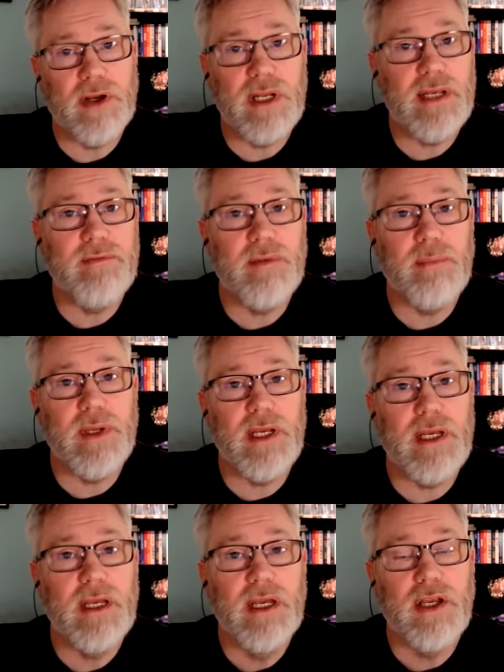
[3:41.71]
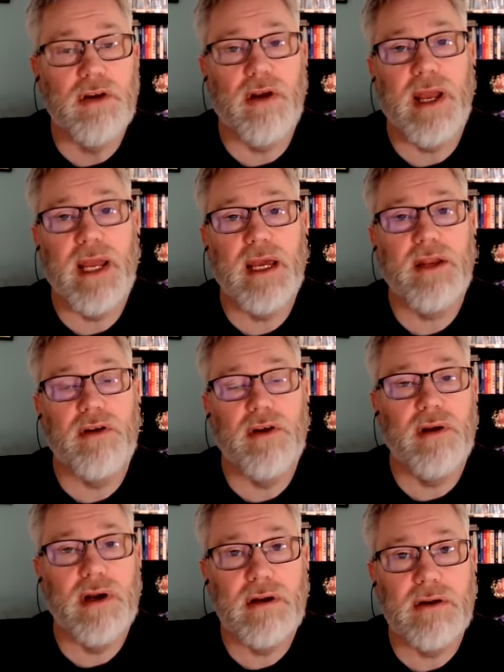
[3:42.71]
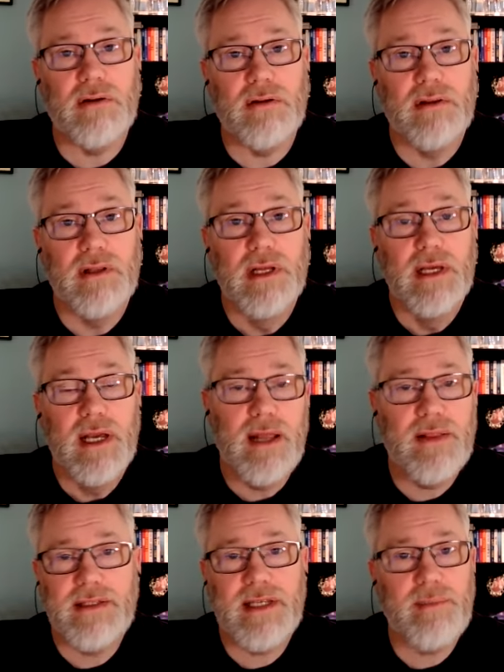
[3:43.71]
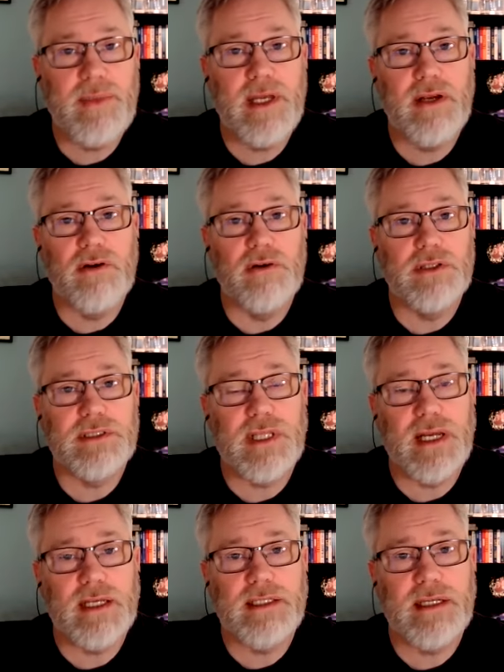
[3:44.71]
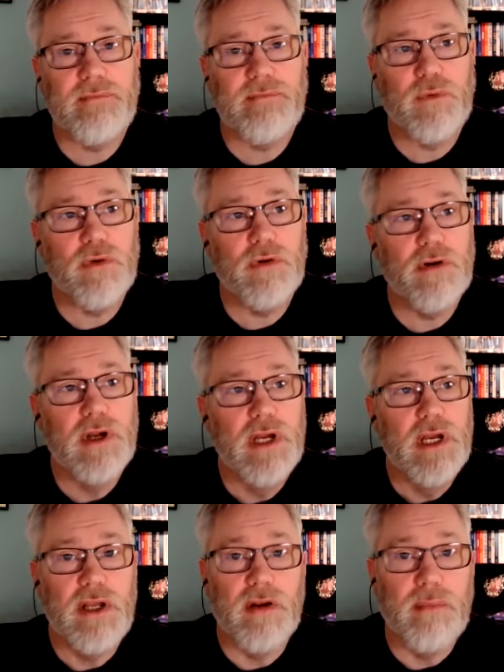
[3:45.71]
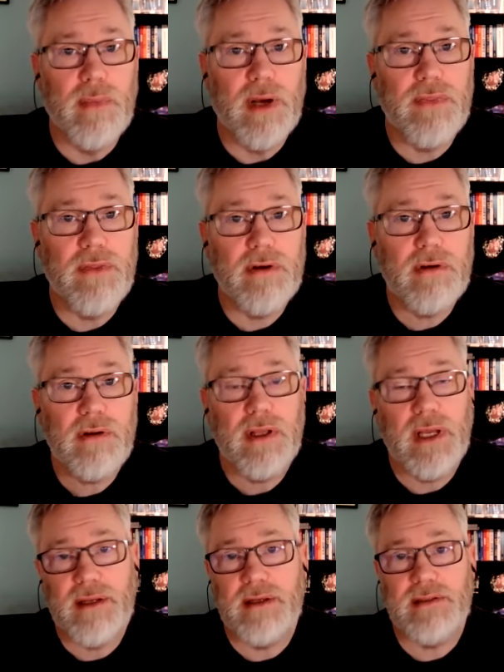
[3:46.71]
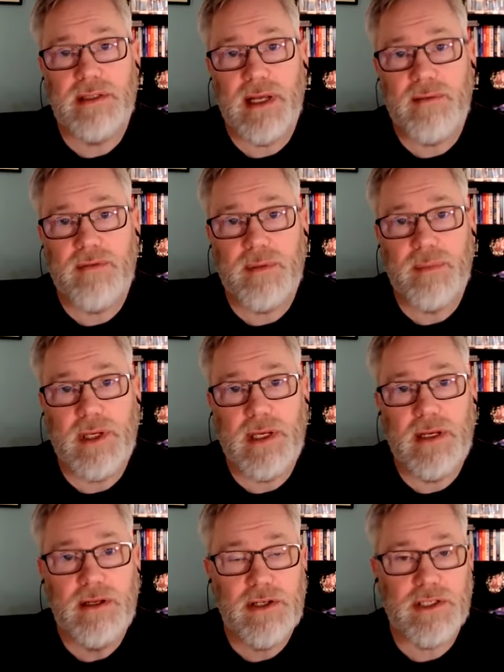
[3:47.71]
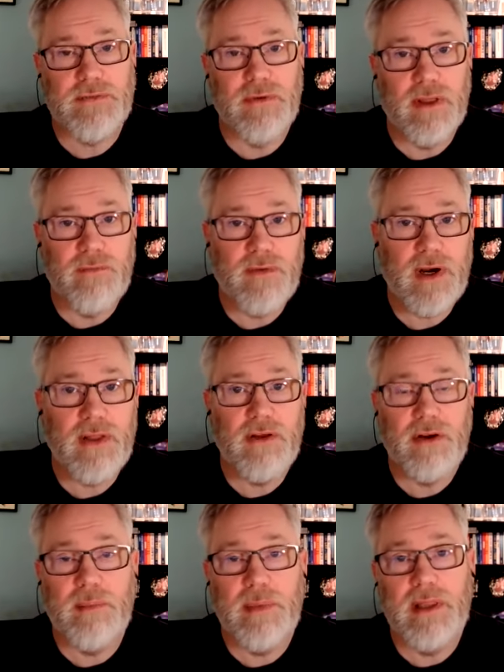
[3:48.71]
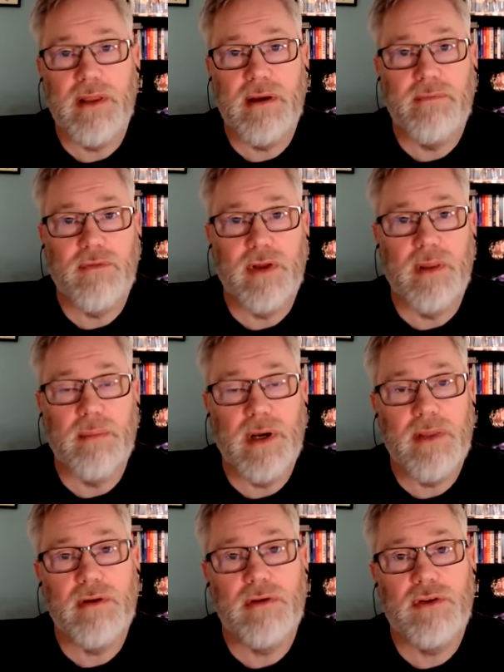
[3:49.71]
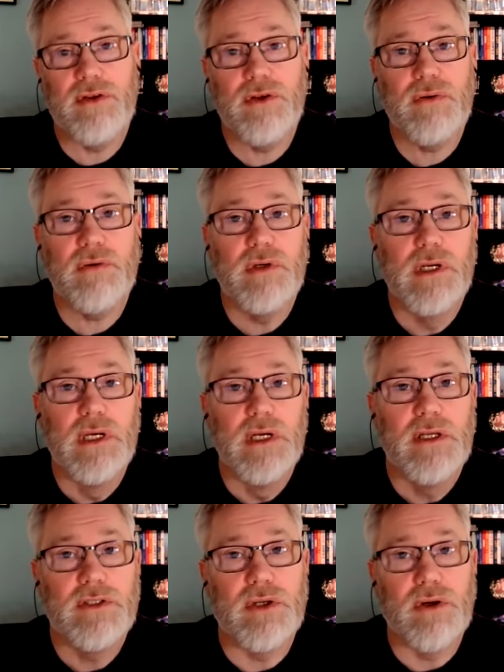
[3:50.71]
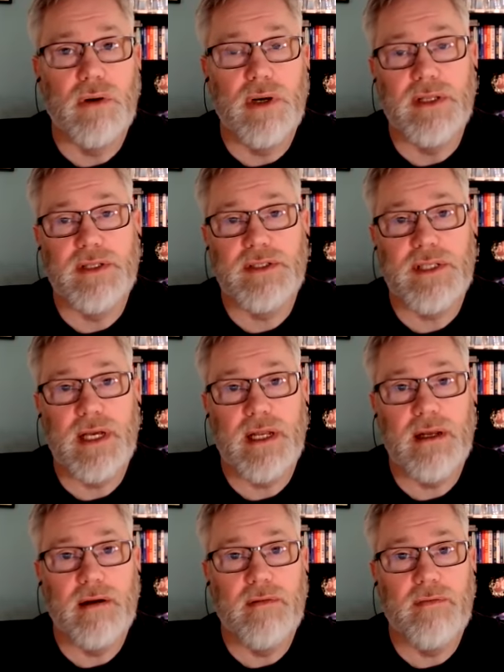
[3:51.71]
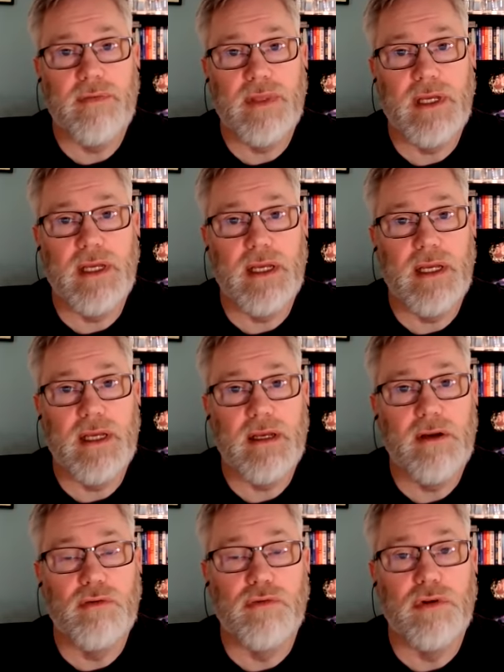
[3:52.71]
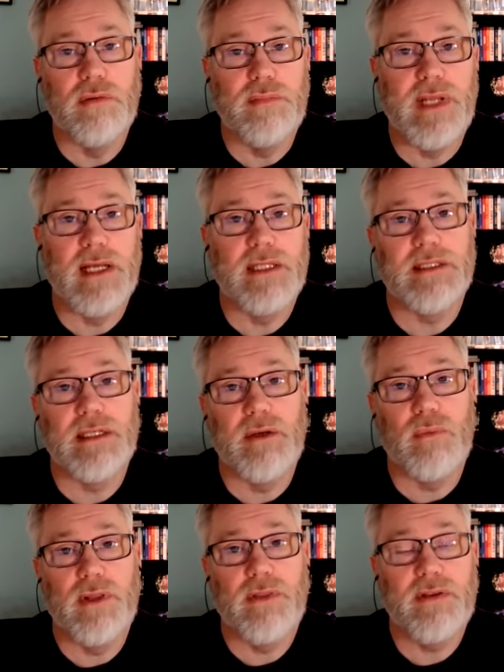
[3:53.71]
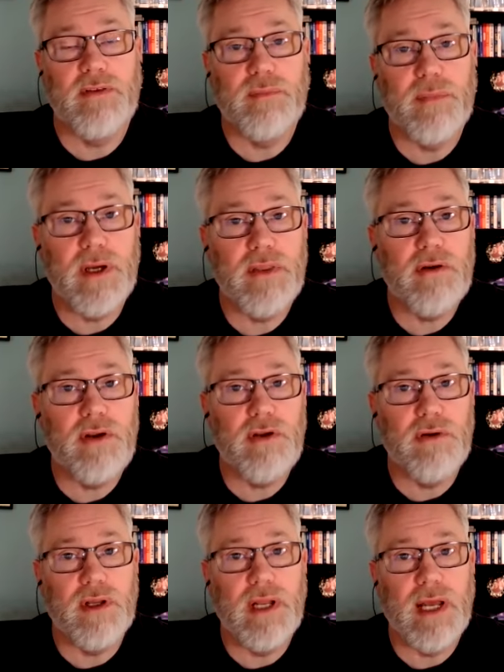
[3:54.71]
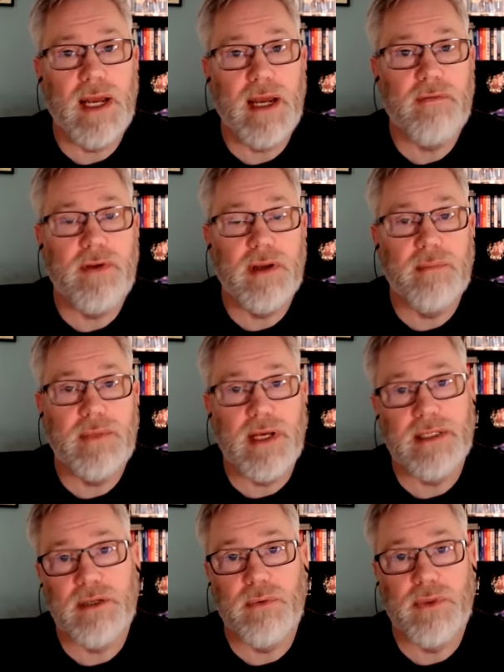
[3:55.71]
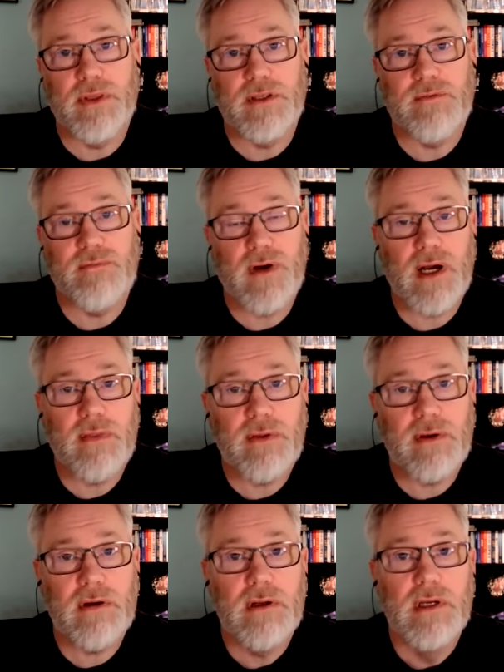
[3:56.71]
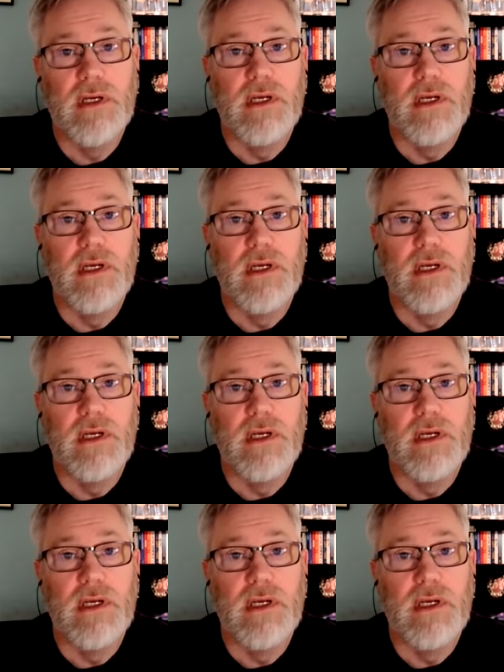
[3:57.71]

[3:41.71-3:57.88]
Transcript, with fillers: Could even be your aunt or your uncle. And the same thing goes, like I said, for your mother. It doesn't have to be just for the father. It could be the, for the mother too. So instead of the groom dancing with his mother, you could have him dancing with his father.